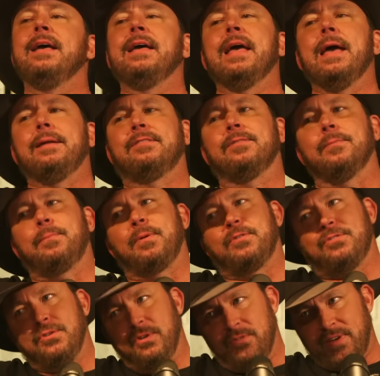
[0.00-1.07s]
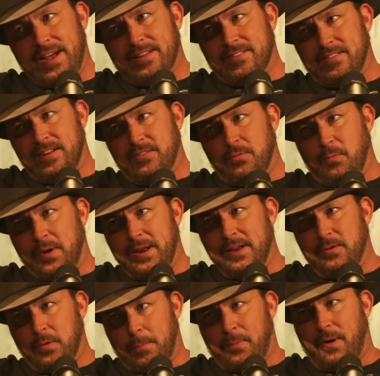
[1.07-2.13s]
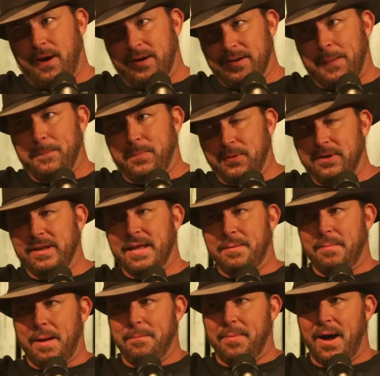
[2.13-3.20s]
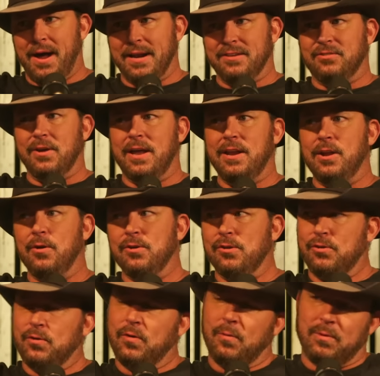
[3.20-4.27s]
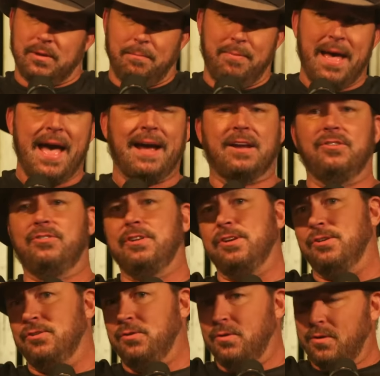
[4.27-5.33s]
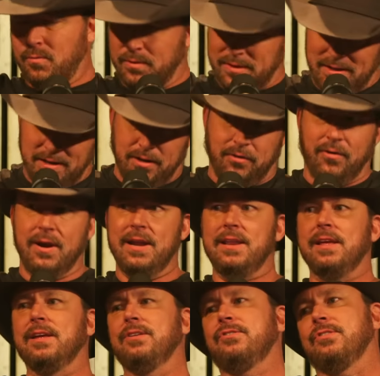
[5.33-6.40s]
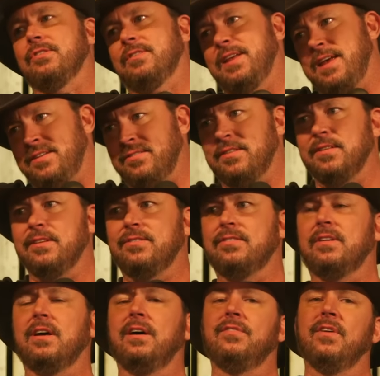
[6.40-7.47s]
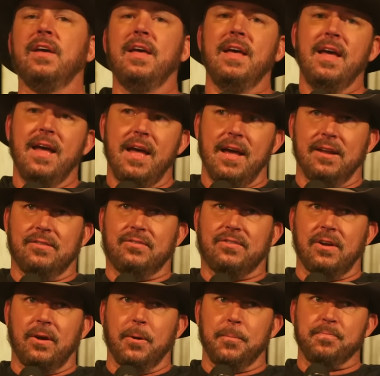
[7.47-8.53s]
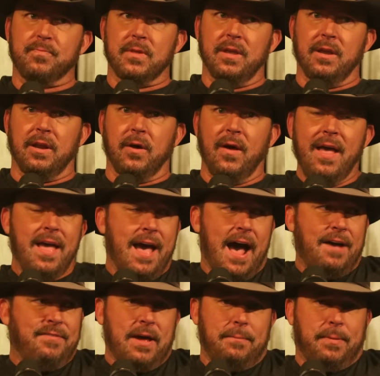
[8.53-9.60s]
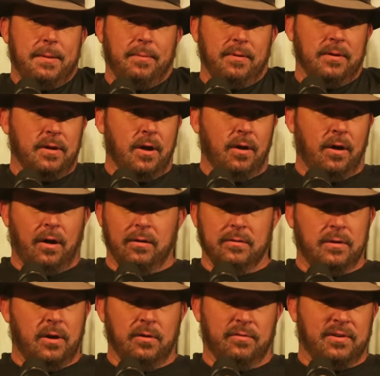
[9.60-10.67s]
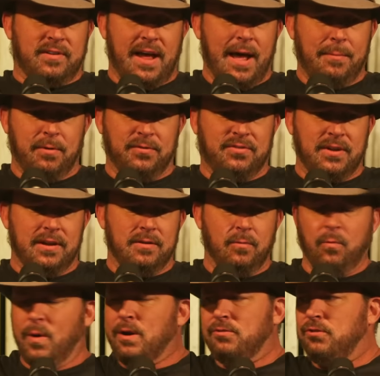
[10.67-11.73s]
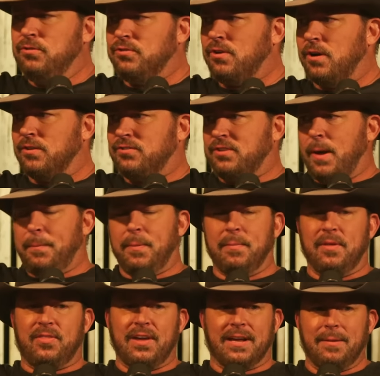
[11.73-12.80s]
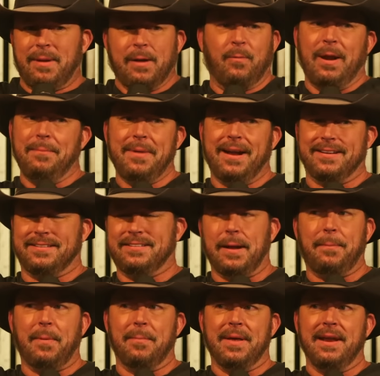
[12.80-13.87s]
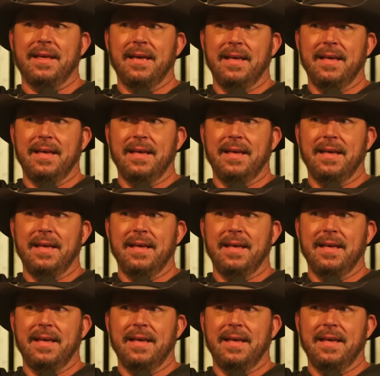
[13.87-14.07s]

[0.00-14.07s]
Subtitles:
and some pursuit of excellence went into a product I'm putting in my body. So I know you're doing it with the packaging, you're doing it with the ingredients, you're testing this stuff. And so, you know, I've had people over time who've said, why don't you start a supplement thing? And I'm like, well, I'm not a supplement